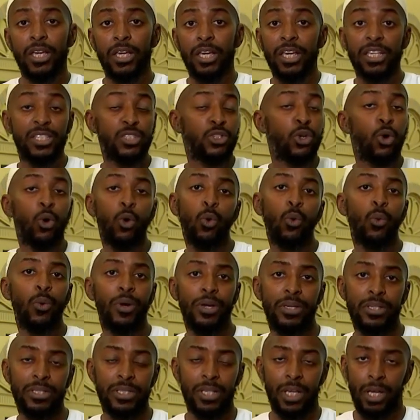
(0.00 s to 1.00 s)
it's not
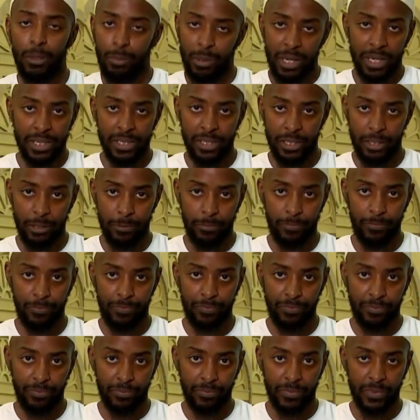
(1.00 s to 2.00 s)
always a blessing.
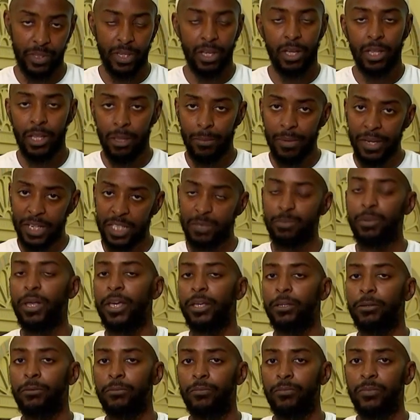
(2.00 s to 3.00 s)
Let me
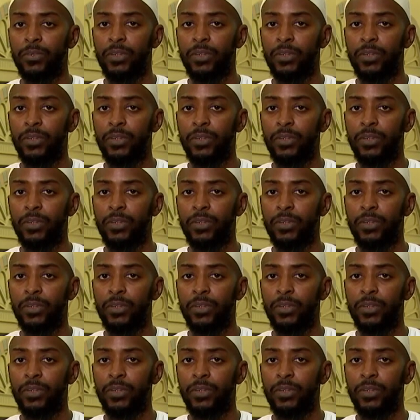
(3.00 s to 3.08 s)
explain.